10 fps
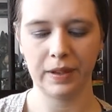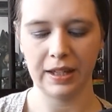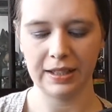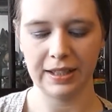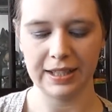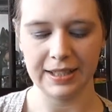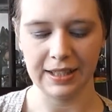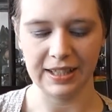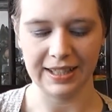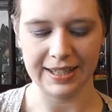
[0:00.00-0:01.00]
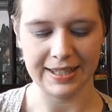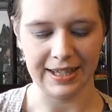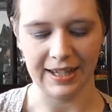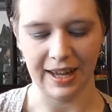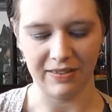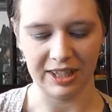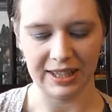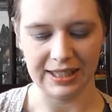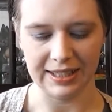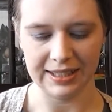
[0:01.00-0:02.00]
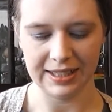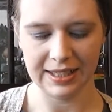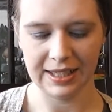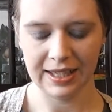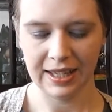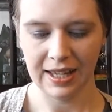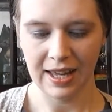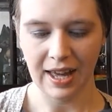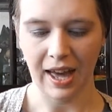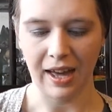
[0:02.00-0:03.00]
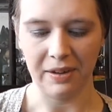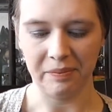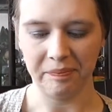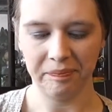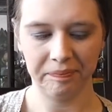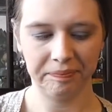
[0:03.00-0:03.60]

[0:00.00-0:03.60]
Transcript: It gets a little dusty. I haven't cleaned it. But